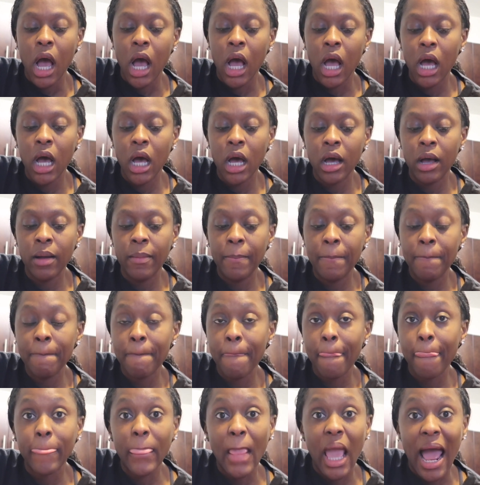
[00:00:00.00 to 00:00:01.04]

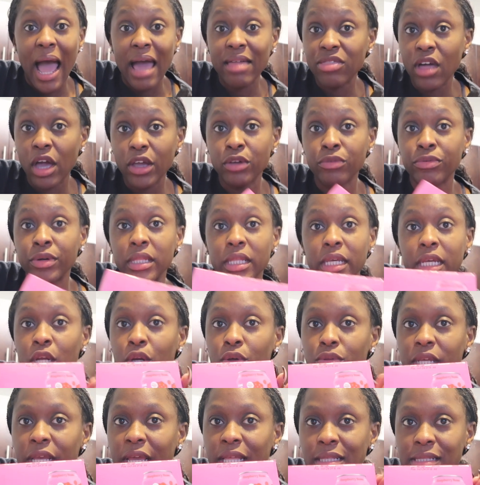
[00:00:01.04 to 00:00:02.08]
Um, I thought you really could
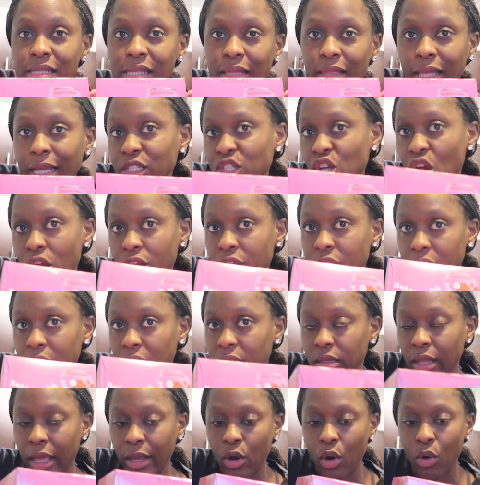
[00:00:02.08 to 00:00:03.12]
only get this at like Target
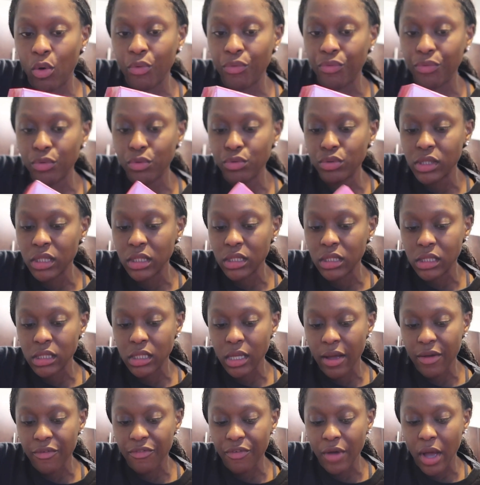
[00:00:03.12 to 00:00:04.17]
and like Whole Foods and
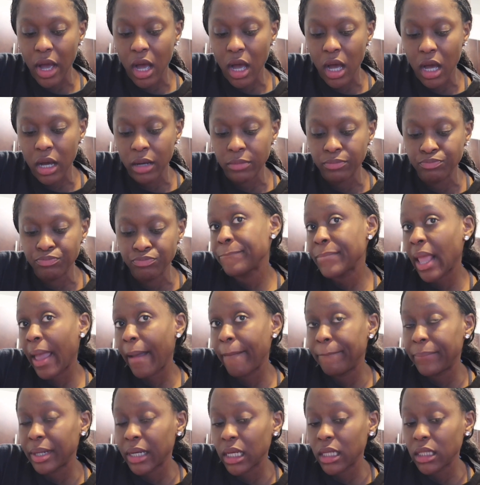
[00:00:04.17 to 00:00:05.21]
stuff. Um,
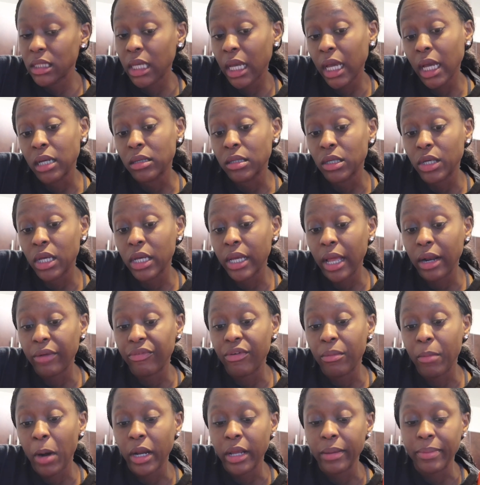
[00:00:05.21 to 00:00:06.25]
but yeah, you can get it
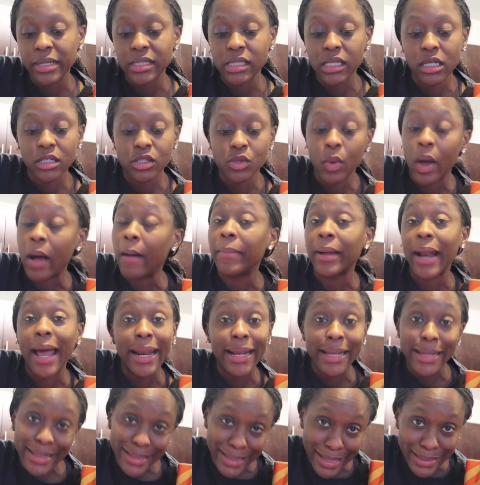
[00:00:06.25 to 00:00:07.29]
from Market Basket as well. But I
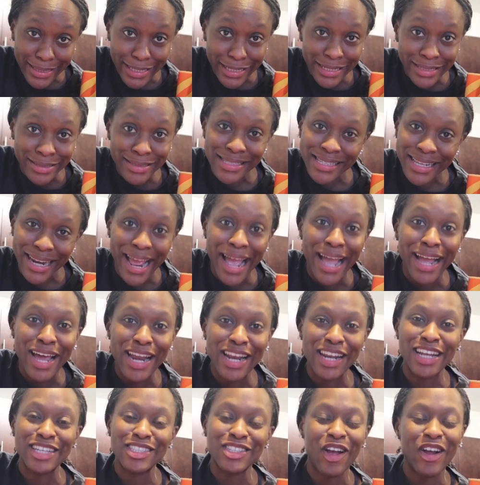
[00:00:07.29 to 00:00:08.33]
didn't get that there today. I got
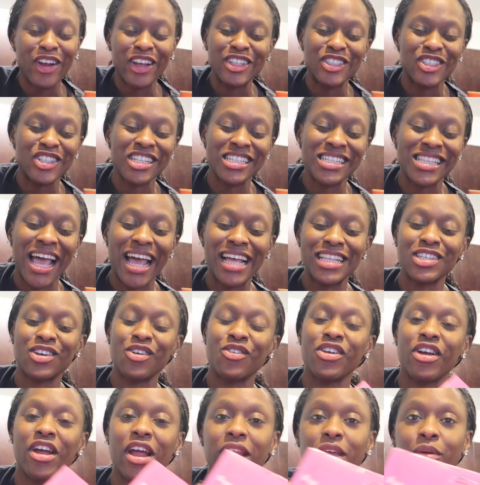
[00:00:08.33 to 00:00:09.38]
it at Target just because I had to go
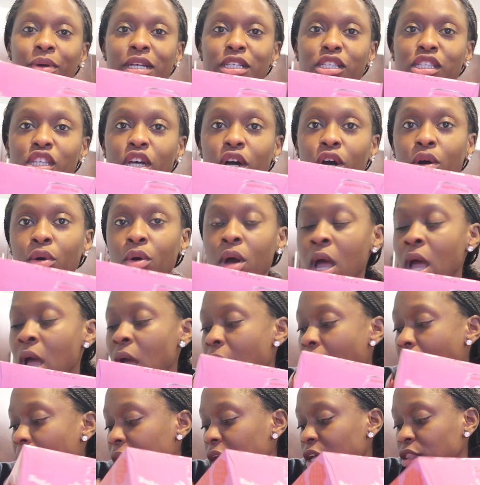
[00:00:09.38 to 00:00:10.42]
there anyway. So
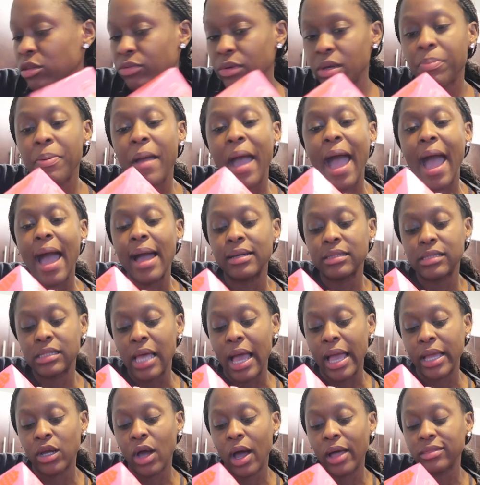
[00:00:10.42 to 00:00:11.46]
I got three packs.
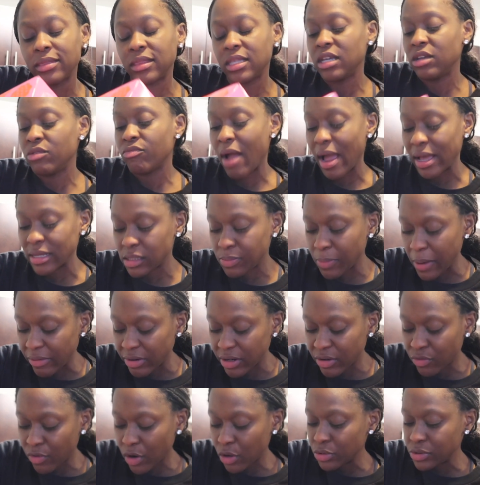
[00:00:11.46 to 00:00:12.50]
I got the
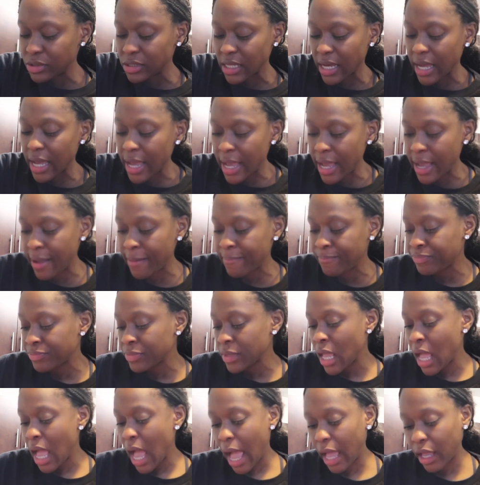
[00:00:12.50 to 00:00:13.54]
raspberry rosé.
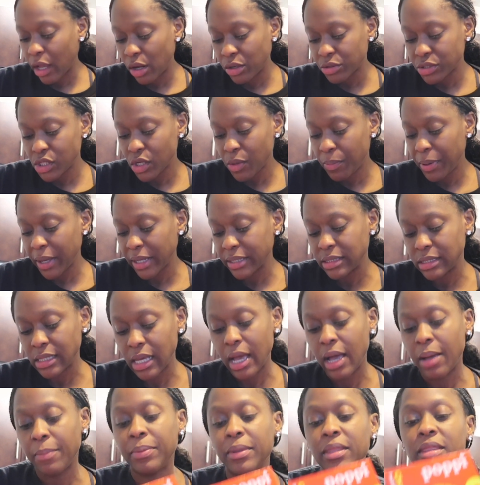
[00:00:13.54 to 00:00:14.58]
I also picked
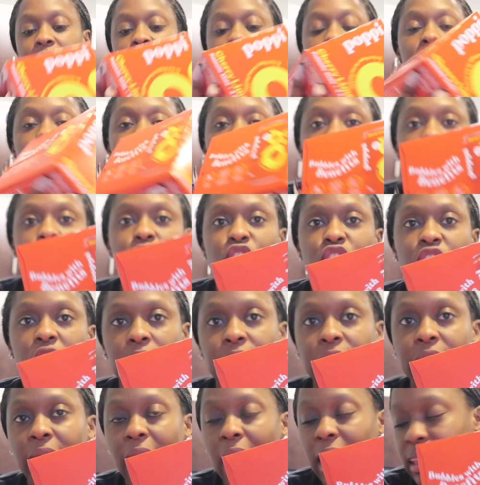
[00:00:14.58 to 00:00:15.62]
up the
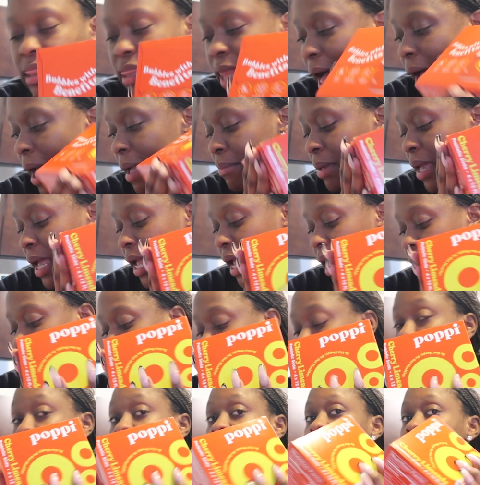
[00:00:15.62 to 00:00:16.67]
cherry
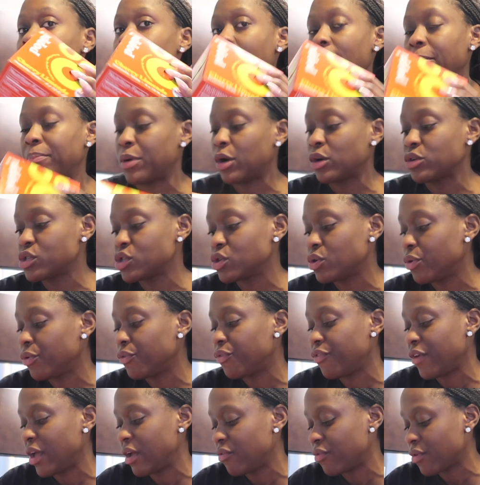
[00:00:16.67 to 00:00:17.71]
limeade, which is my personal
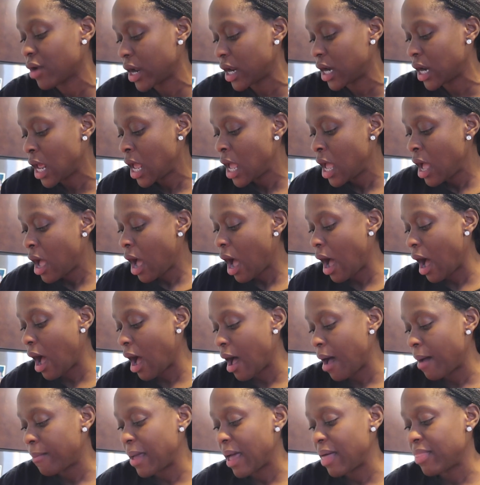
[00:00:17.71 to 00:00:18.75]
favorite.
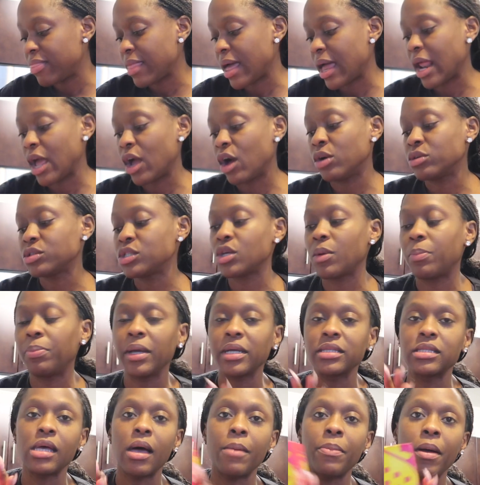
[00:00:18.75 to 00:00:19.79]
Um, and then I also
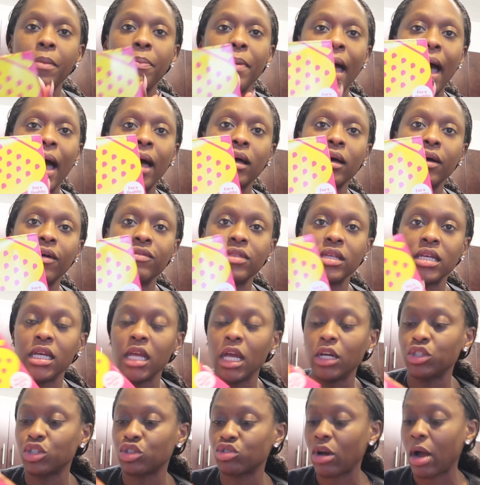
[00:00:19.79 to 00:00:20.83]
picked up a pack of
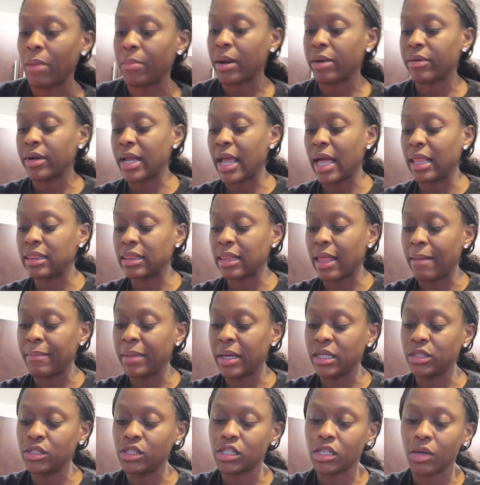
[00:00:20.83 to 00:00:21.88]
the strawberry
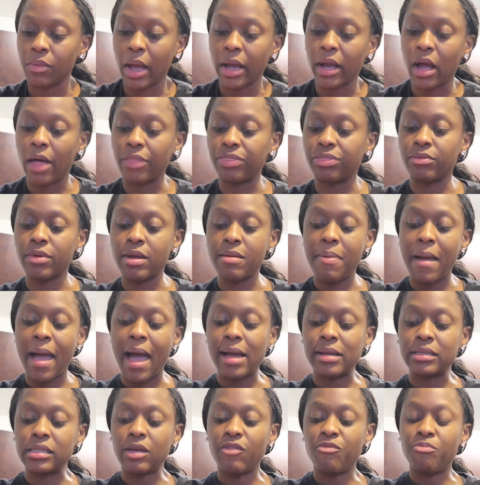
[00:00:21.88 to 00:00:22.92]
lemon. So I got three
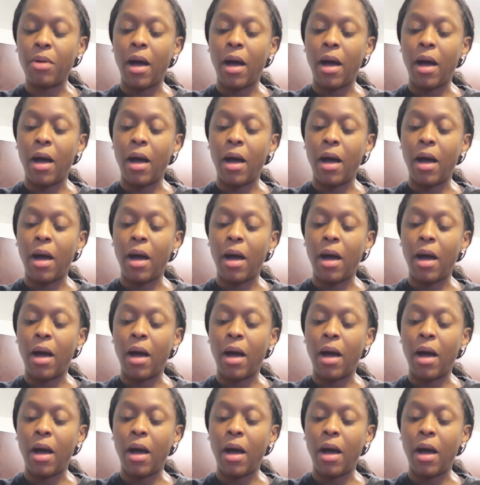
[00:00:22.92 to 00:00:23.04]
packs of